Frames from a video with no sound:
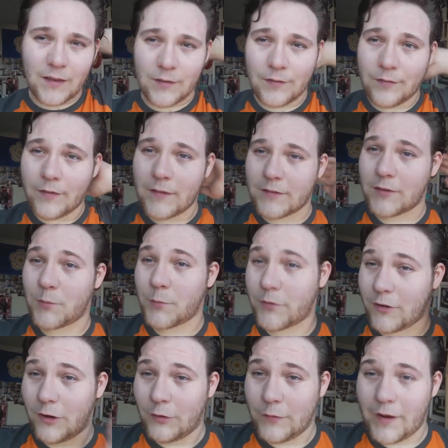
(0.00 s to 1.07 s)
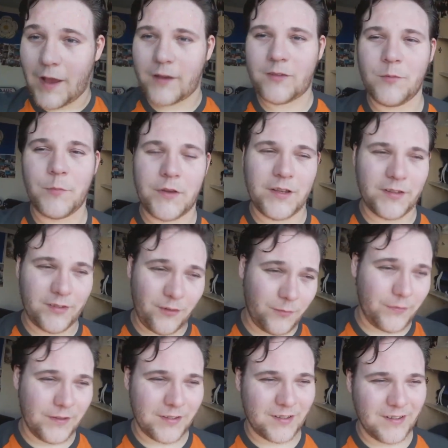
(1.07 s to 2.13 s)
I've had some sort of reaction because
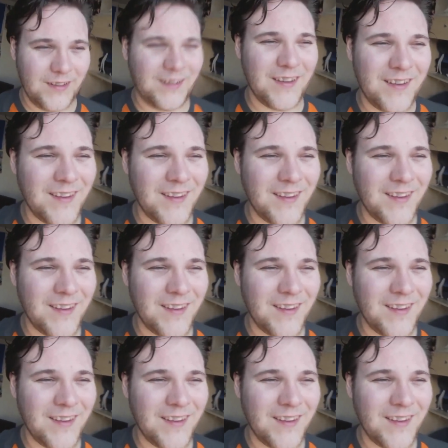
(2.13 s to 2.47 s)
obviously